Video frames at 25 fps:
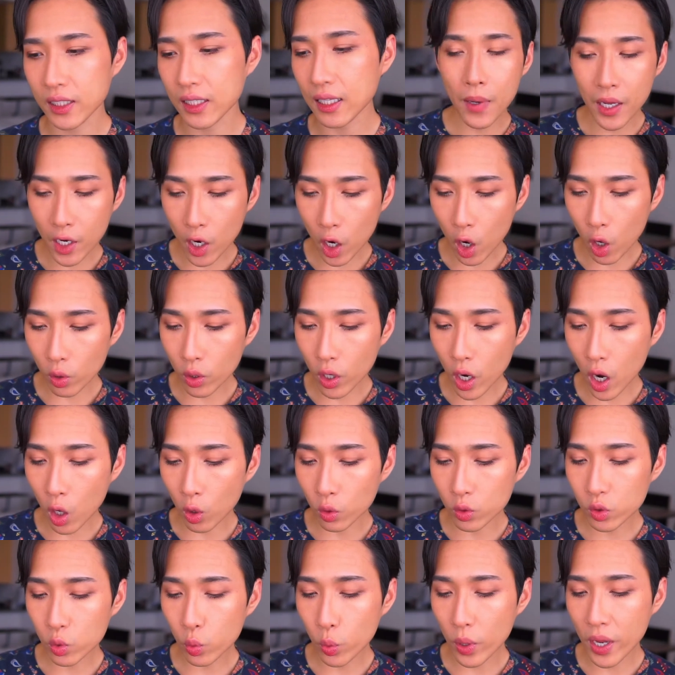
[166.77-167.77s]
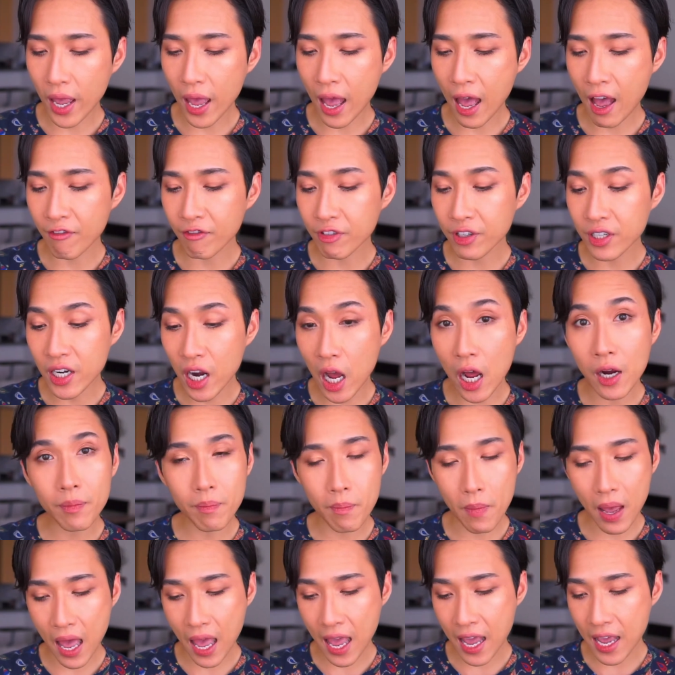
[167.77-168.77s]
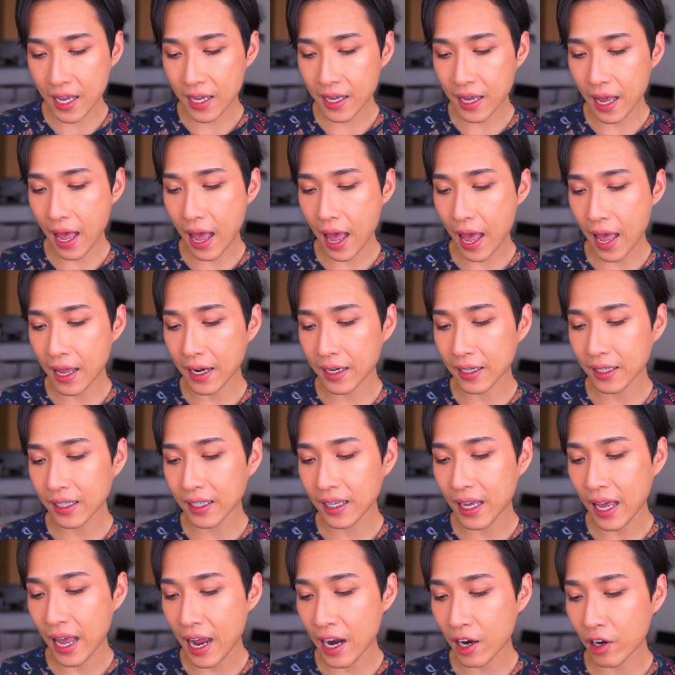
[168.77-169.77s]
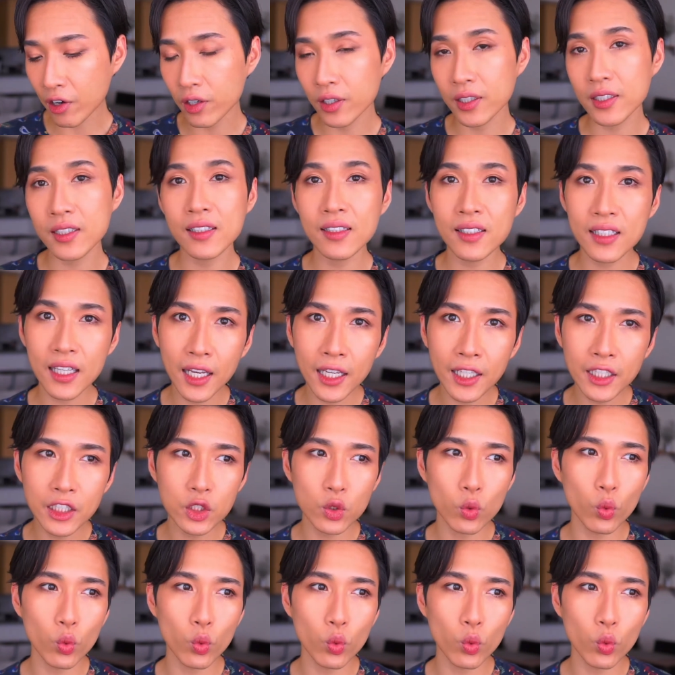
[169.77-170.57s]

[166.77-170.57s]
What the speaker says: Middle notes we have nutmeg and carrot seeds,